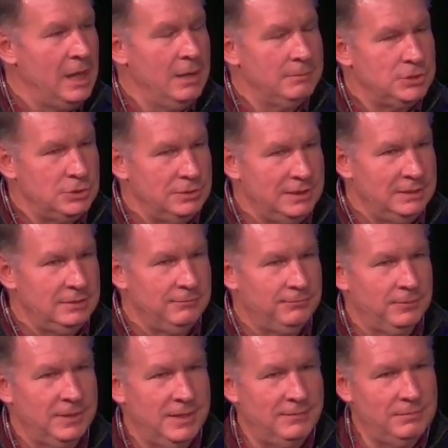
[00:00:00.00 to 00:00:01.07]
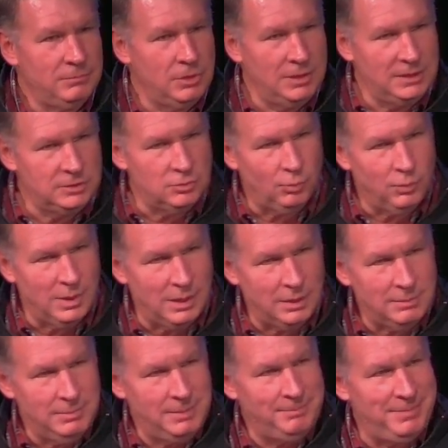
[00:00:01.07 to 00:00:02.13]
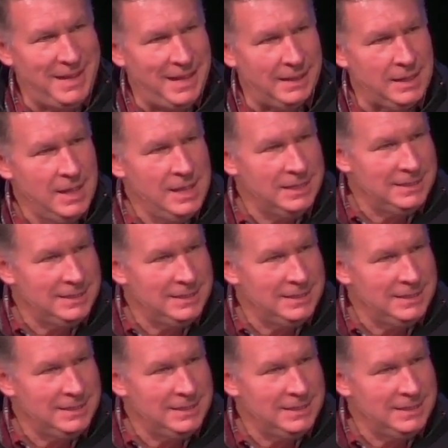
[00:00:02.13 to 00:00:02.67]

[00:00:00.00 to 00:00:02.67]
But you need to forgive him. You need to welcome him back.